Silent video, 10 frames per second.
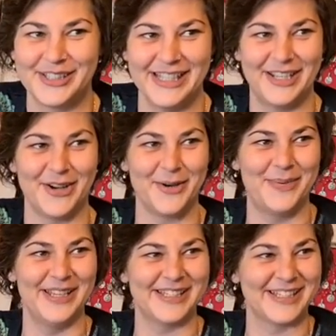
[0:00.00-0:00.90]
Your
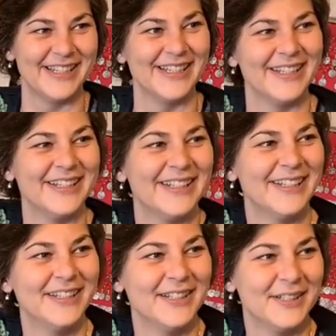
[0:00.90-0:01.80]
new van looks
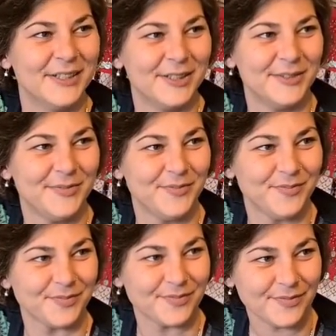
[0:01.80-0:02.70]
just like this.